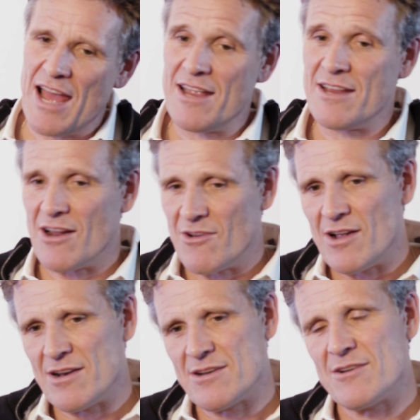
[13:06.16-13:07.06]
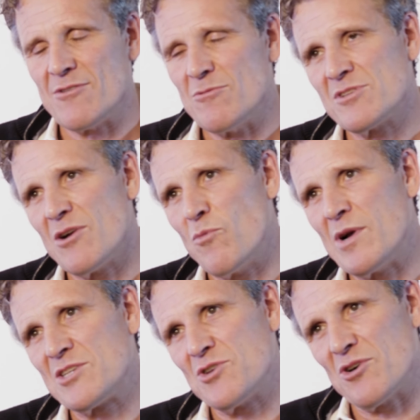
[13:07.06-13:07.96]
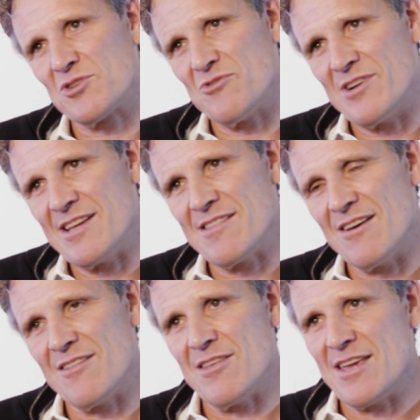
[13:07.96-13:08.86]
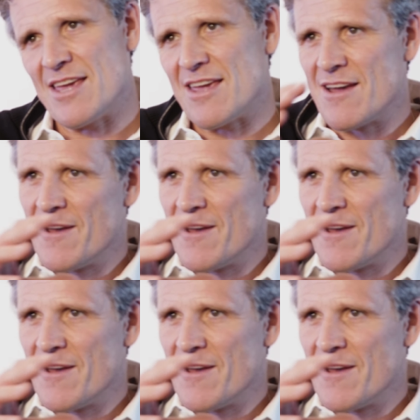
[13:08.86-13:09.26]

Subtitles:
and almost like witch doctory, that